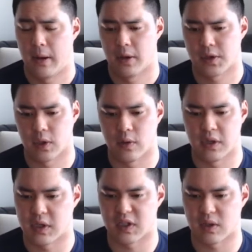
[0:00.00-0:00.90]
So
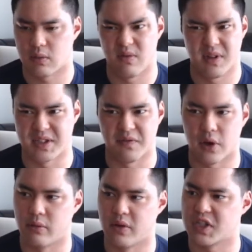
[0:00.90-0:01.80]
it's a
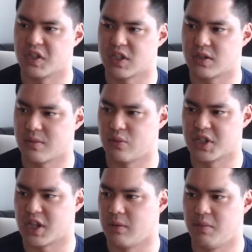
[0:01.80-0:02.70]
very
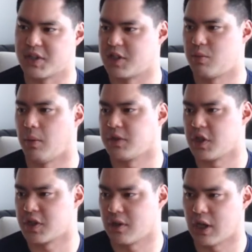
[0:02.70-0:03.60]
risky business
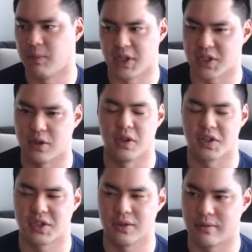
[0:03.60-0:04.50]
proposition. Companies know
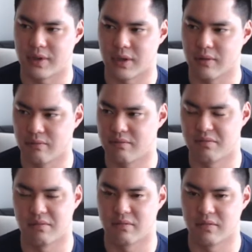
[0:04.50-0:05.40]
this, so
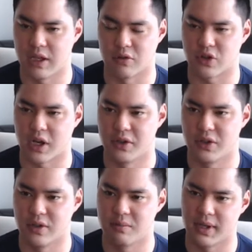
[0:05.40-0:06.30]
they don't try to
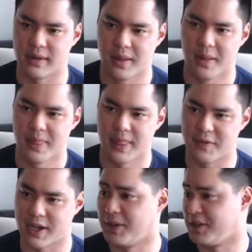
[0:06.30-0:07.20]
do it. But if
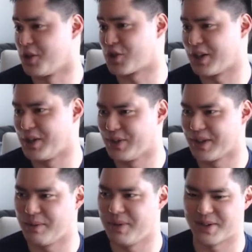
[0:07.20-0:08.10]
a company did try to do
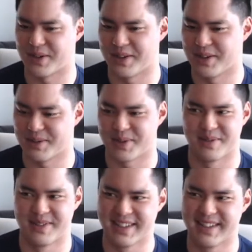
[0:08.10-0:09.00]
that, you'd be like, okay, this
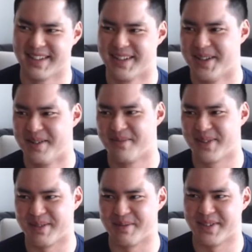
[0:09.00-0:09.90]

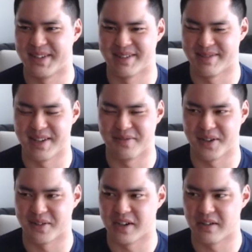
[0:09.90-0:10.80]
probably pretty
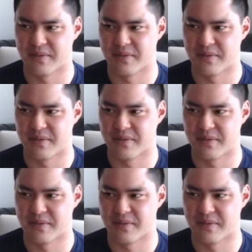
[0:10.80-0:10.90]
iffy, right?